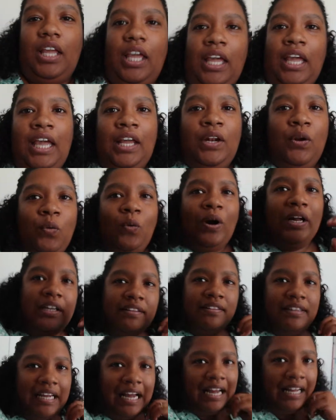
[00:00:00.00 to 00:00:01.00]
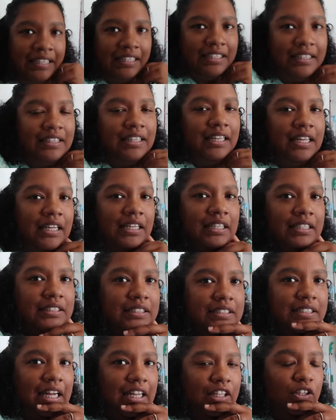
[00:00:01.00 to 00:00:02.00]
And one of the other
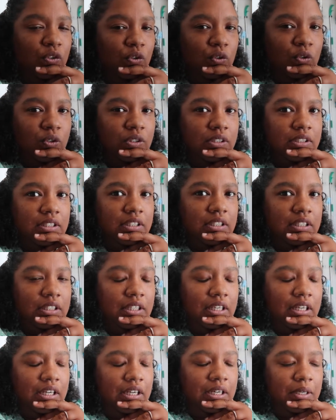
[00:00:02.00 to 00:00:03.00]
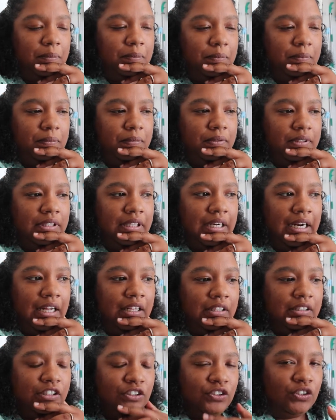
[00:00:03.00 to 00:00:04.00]
things I thought that
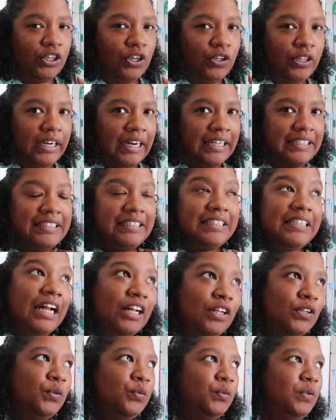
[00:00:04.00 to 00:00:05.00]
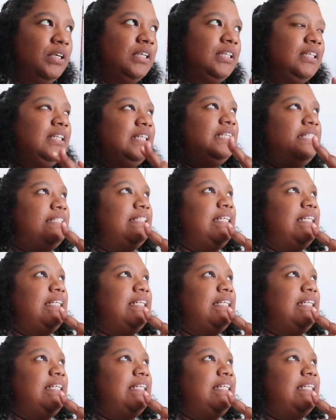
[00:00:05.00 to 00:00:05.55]
I'll let you know that I struggle with is